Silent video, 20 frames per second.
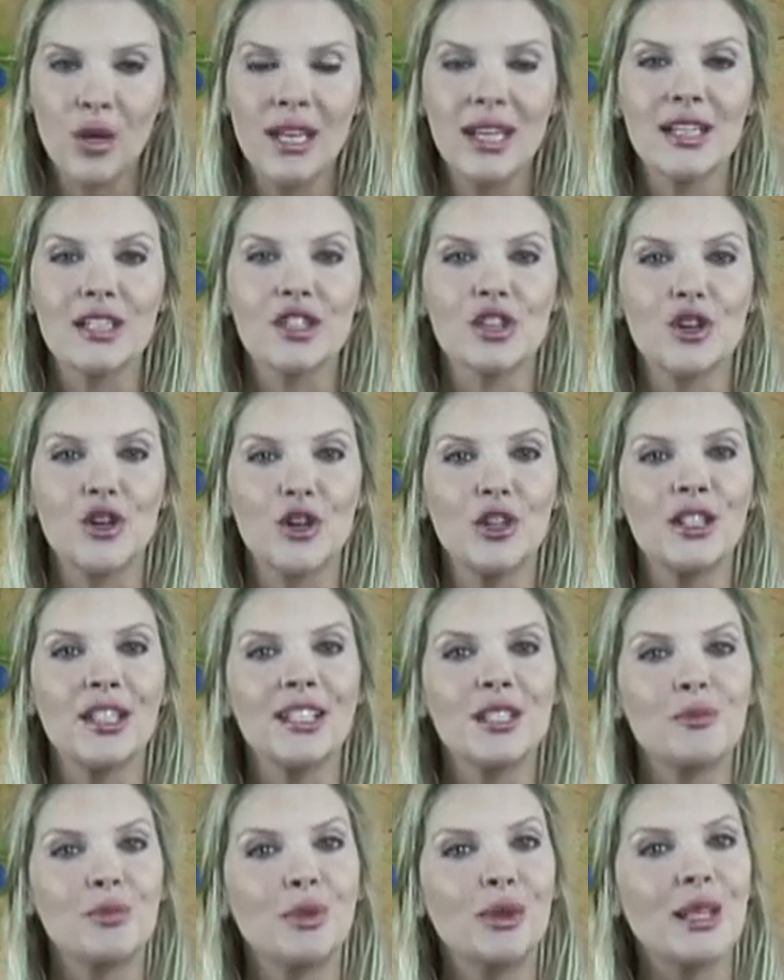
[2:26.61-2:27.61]
Week has earned
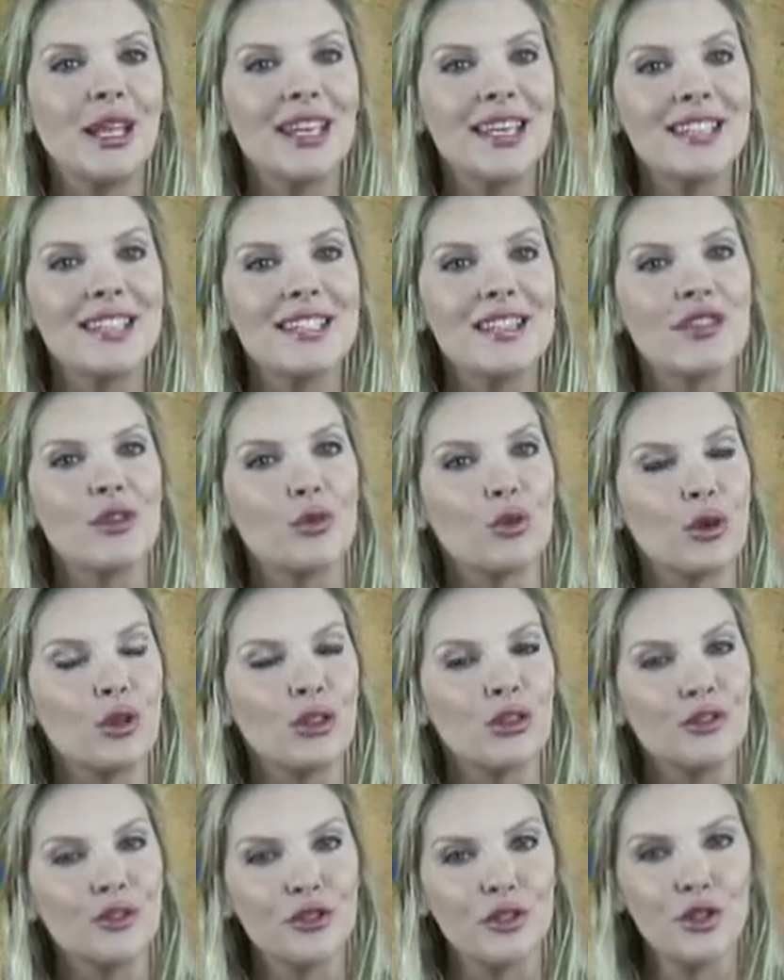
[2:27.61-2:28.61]
its place in the
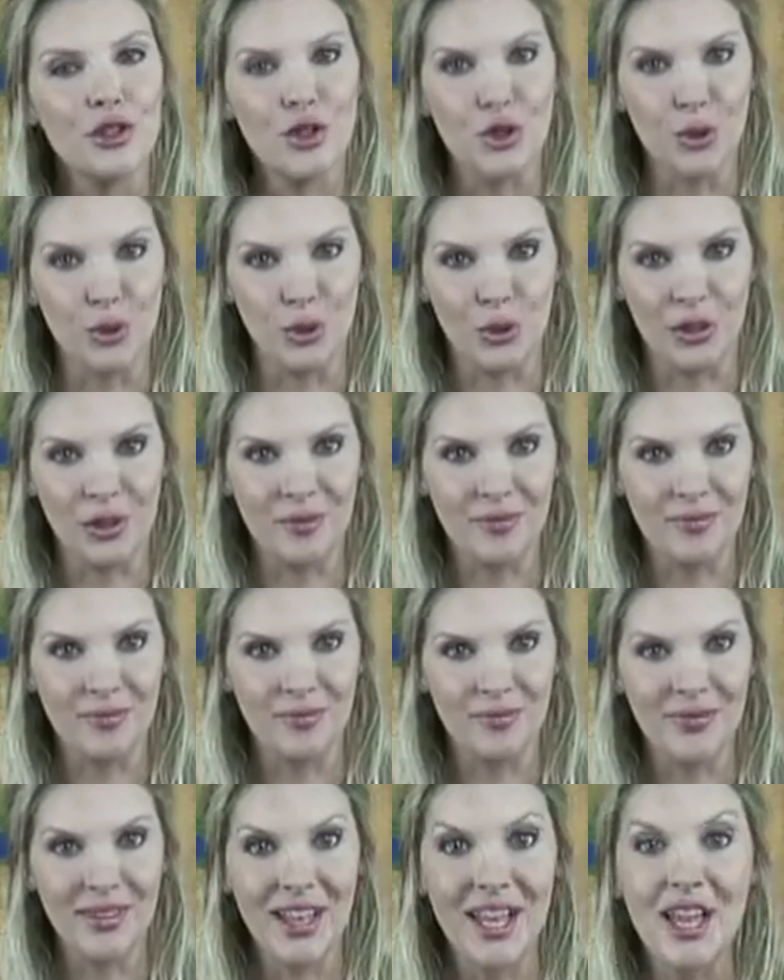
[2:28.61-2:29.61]
world of couture.
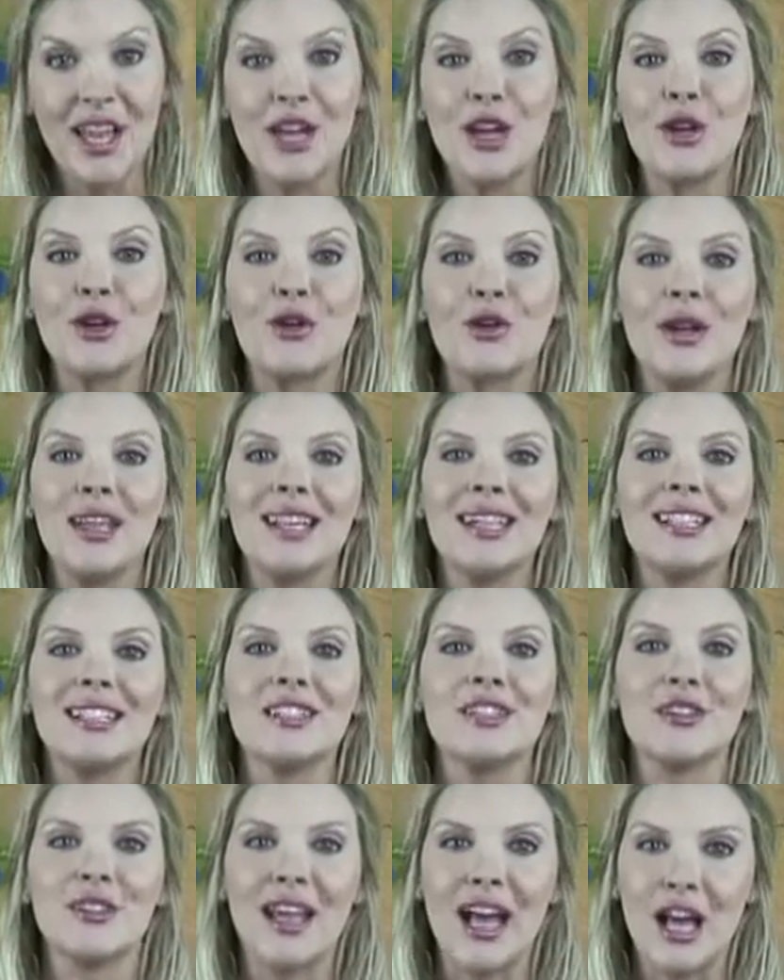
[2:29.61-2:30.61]
Greek and
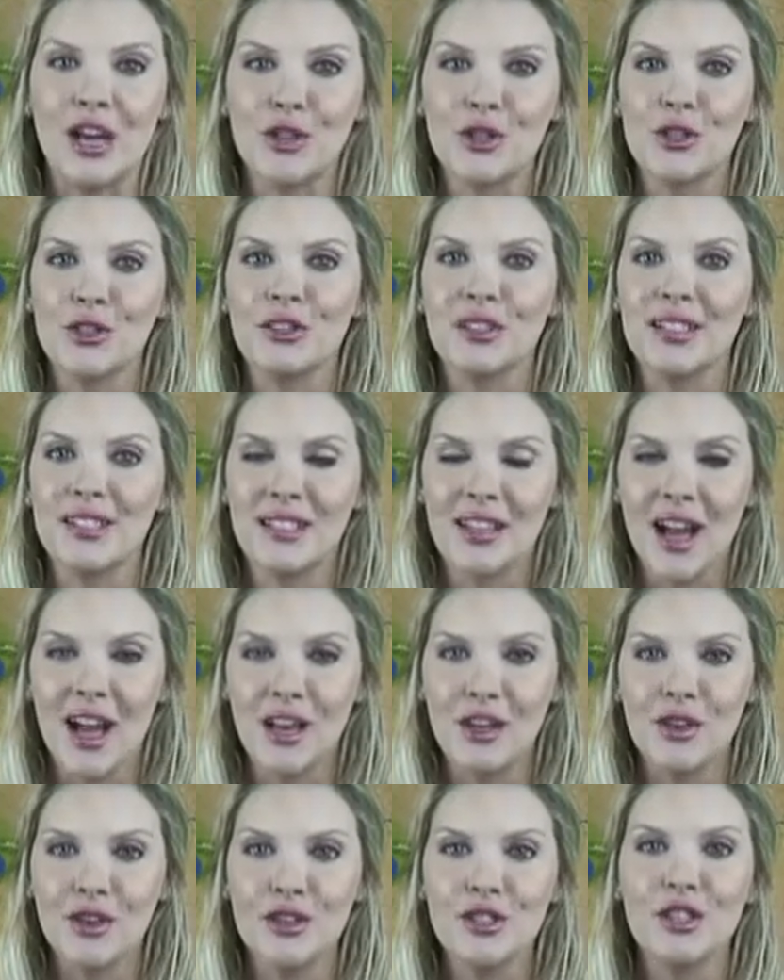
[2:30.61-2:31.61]
international
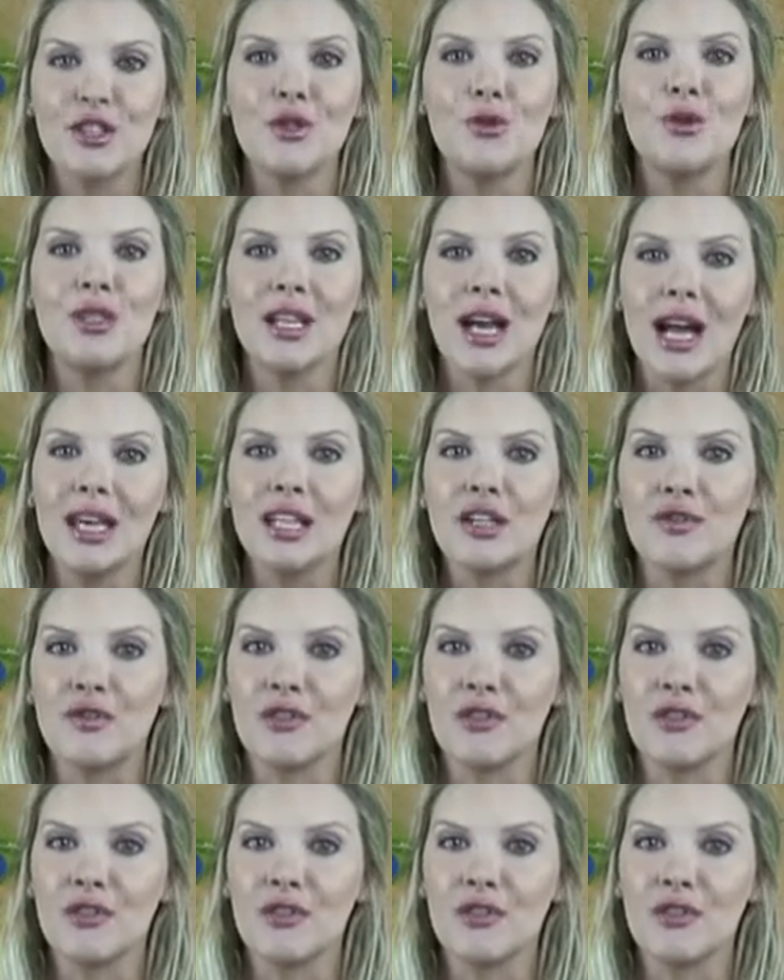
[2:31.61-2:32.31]
designers united